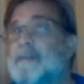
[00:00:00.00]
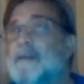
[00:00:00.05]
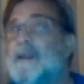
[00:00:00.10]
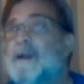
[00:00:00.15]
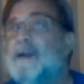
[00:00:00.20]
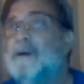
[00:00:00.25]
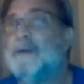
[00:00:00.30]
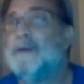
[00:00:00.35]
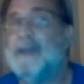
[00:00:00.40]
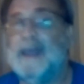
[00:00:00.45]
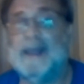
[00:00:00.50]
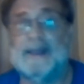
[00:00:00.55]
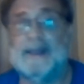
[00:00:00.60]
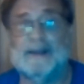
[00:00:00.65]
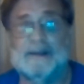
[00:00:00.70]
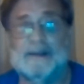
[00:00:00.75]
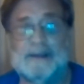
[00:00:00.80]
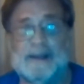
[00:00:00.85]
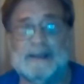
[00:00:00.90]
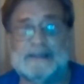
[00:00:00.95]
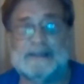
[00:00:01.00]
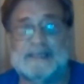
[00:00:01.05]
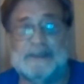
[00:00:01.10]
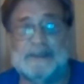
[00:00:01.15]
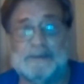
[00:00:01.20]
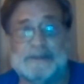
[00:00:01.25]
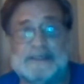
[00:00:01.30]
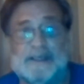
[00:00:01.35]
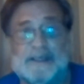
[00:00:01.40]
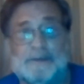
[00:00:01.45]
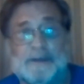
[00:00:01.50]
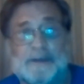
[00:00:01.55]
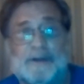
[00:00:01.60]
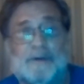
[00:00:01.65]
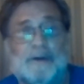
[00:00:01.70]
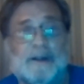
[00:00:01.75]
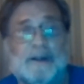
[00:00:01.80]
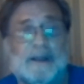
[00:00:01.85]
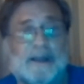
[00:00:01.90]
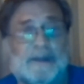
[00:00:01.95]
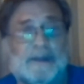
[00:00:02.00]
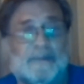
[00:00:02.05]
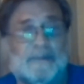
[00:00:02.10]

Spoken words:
Okay, let's see, we're still recording.